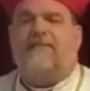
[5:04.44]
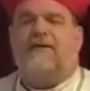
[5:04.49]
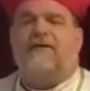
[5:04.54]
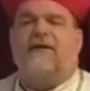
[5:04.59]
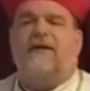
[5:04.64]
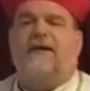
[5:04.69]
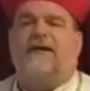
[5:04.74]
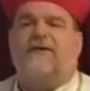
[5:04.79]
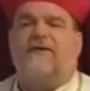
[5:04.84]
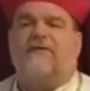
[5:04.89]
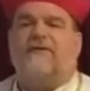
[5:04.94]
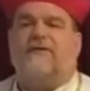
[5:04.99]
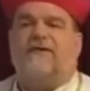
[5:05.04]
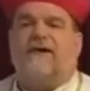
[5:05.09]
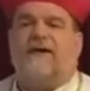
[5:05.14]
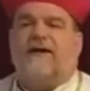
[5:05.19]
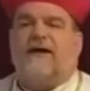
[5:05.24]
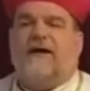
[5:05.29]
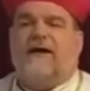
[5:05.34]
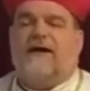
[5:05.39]
their ears.
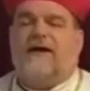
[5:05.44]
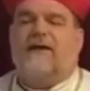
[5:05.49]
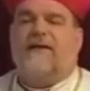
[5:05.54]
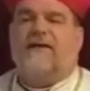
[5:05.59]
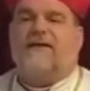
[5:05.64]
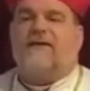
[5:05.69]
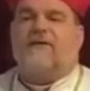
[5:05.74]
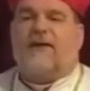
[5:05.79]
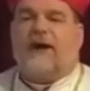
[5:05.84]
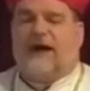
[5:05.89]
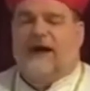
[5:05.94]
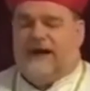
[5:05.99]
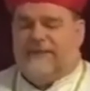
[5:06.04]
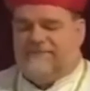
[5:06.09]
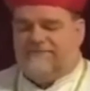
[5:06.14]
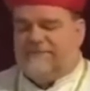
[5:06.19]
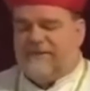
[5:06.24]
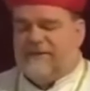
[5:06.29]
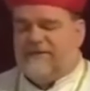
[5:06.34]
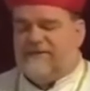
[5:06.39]
They then
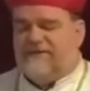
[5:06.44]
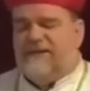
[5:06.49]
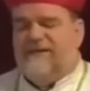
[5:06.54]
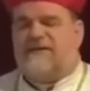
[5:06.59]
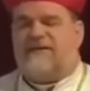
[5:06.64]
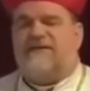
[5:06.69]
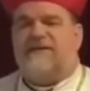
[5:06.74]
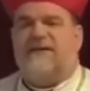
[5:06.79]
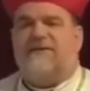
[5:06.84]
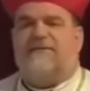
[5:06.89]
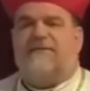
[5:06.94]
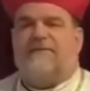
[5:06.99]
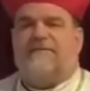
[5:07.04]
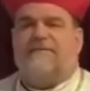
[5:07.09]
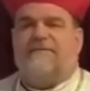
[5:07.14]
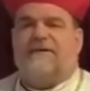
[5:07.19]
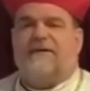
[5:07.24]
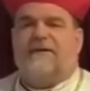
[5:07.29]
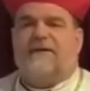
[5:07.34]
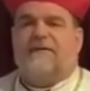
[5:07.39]
grabbed Saint Stephen
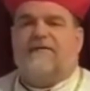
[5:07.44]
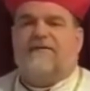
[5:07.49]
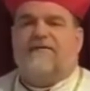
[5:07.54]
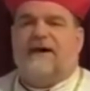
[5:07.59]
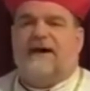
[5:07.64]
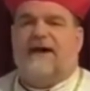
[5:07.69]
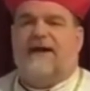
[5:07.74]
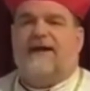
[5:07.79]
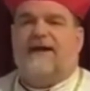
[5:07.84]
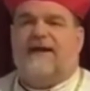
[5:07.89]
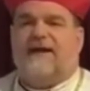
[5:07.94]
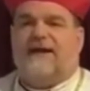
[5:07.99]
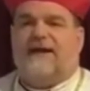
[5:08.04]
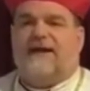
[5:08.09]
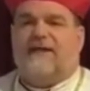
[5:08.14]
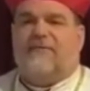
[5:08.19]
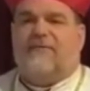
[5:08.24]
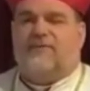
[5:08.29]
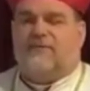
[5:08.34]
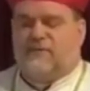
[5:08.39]
violently
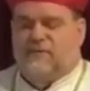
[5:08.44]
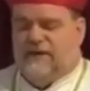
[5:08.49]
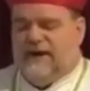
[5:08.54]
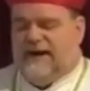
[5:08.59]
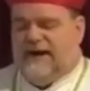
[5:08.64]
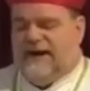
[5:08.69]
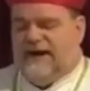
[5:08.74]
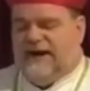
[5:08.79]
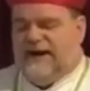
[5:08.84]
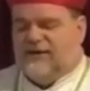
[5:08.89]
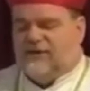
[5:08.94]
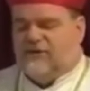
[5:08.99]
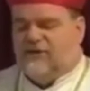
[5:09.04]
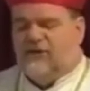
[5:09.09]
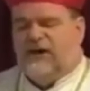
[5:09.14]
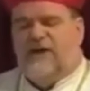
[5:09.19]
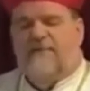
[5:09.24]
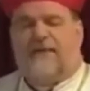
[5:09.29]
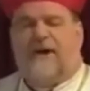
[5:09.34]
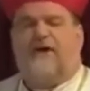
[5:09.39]
and with great haste
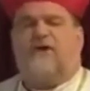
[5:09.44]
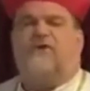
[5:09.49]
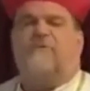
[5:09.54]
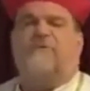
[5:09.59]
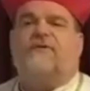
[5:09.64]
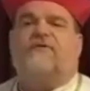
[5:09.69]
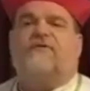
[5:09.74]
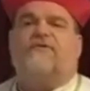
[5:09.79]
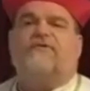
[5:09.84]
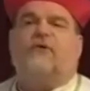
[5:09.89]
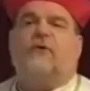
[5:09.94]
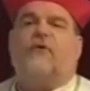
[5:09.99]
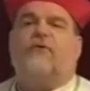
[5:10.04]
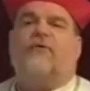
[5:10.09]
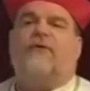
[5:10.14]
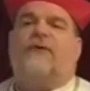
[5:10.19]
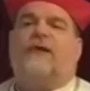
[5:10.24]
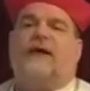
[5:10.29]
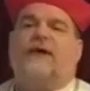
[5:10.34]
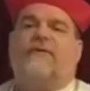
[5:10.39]
took him out to be stoned
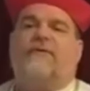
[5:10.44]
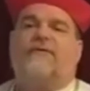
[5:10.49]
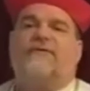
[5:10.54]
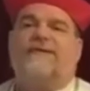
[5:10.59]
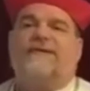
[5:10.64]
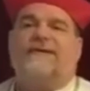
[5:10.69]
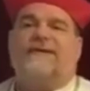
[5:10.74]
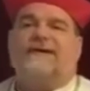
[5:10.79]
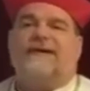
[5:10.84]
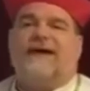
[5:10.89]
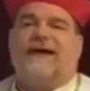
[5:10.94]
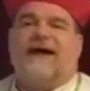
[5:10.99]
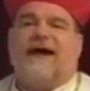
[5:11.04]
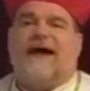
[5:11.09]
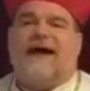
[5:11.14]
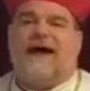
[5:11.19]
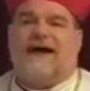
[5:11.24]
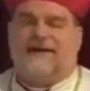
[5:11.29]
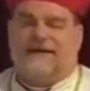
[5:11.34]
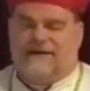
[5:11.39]
to death.
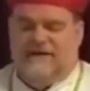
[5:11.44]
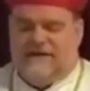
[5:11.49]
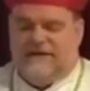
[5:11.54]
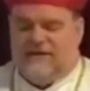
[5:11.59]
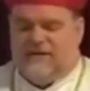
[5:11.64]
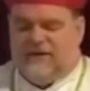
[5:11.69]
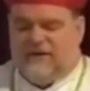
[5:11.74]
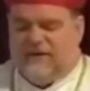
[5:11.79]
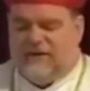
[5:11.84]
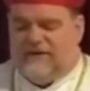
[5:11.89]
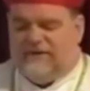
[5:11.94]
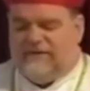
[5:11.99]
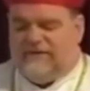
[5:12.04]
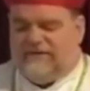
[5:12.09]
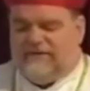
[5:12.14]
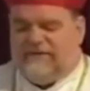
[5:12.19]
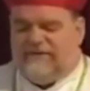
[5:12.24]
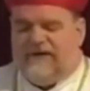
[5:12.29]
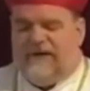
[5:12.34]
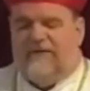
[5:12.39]
And it was
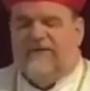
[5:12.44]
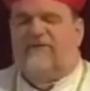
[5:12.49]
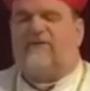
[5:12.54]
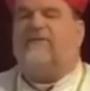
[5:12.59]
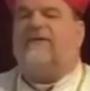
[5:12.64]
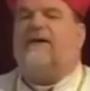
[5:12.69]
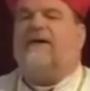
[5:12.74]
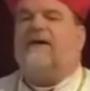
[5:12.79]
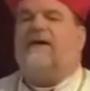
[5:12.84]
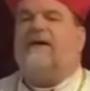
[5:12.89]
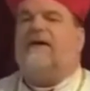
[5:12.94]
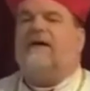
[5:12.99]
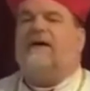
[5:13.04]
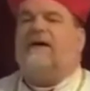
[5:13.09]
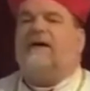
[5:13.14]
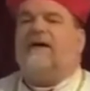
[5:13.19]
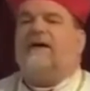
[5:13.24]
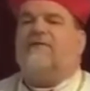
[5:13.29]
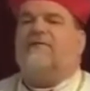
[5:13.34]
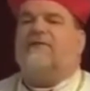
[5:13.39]
a Pharisee
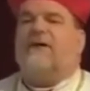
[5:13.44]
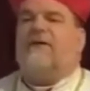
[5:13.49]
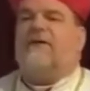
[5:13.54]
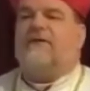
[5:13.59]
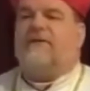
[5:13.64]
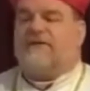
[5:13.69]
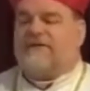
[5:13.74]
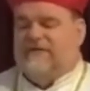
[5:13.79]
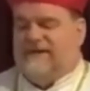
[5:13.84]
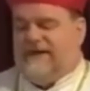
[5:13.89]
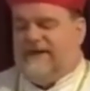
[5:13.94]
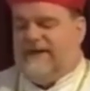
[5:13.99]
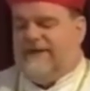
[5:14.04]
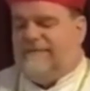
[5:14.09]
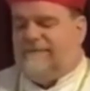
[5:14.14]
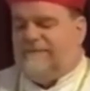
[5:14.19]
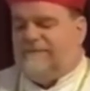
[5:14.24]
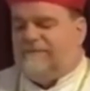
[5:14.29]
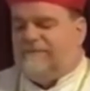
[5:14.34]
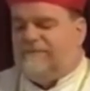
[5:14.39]

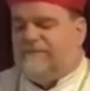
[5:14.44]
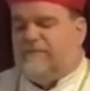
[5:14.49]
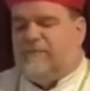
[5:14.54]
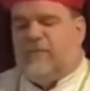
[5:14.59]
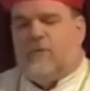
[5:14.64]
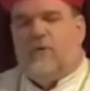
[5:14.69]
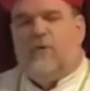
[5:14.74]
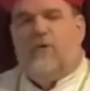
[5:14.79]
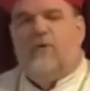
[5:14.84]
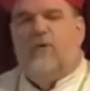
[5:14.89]
who